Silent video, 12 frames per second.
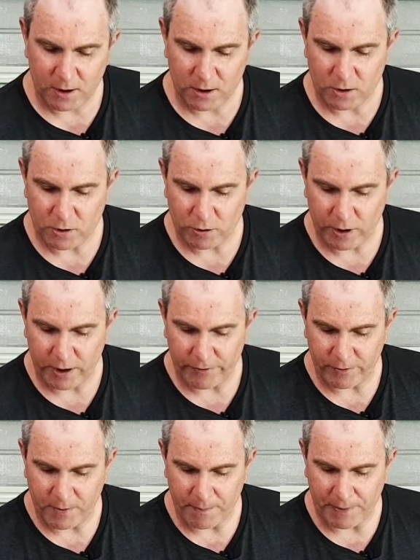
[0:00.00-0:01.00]
Try it
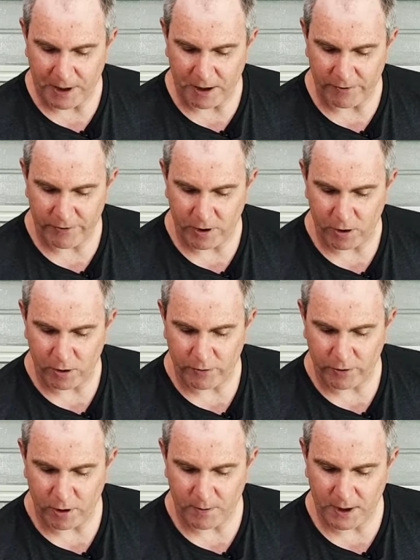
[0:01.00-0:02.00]
from above, though you've
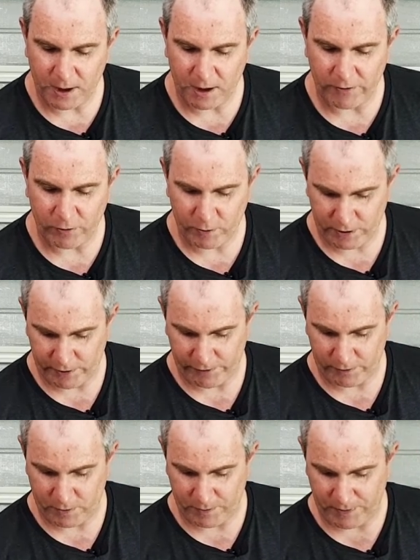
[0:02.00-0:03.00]
got to be careful with it
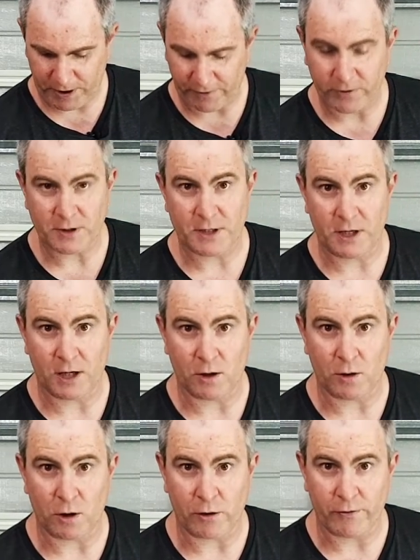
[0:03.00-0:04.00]
from above because you get a
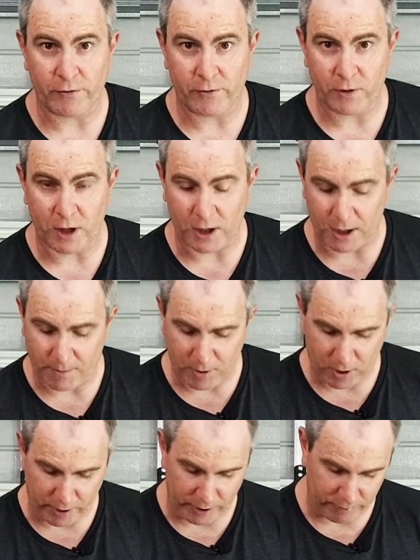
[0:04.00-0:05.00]
lot of
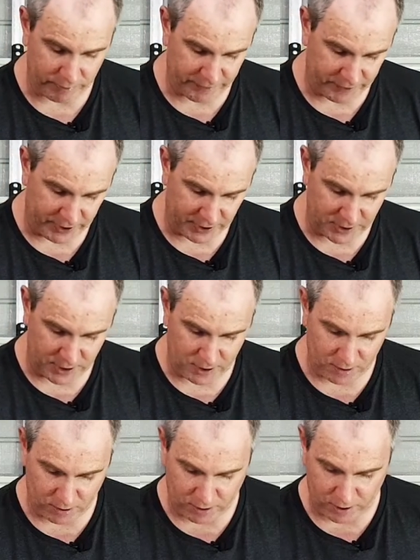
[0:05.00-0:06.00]
highly reflecting
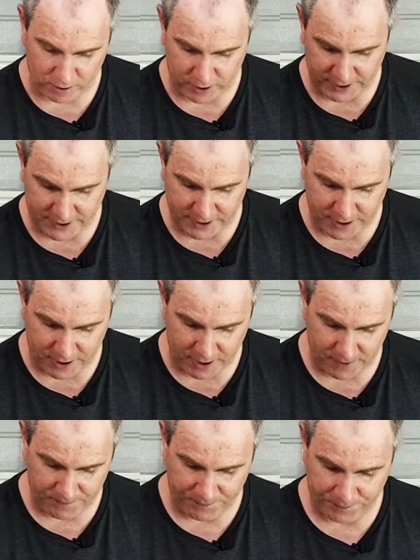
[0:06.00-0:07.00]
highlights in there.
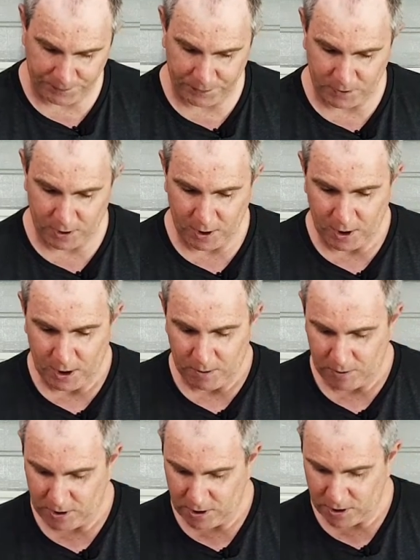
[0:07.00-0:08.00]

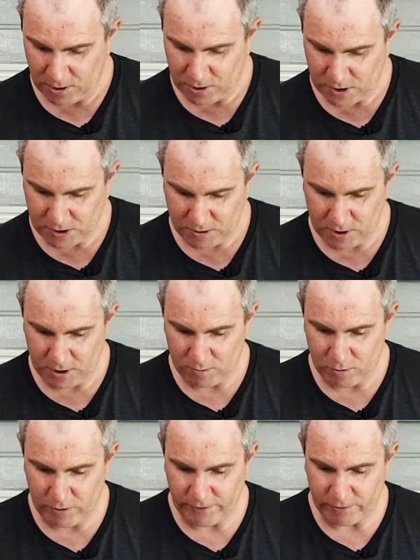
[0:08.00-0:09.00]
But you know, just you can
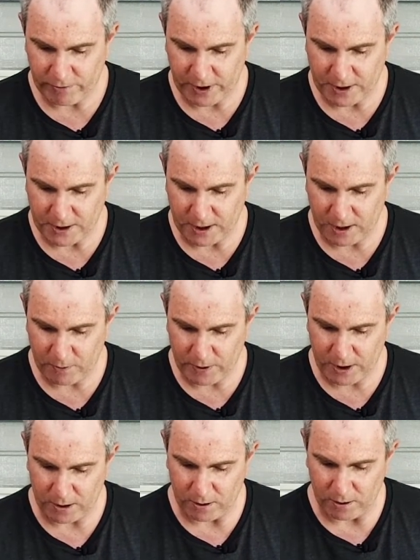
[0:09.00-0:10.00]
move it around anywhere
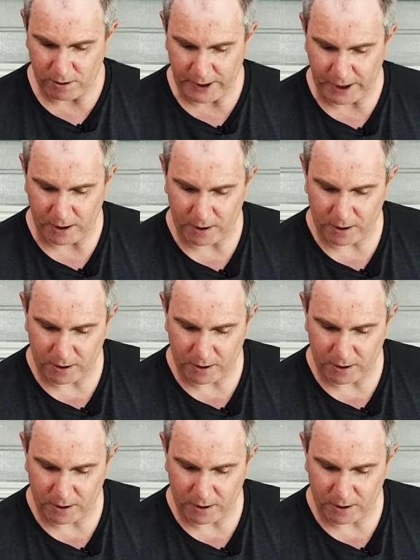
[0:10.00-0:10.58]
you like.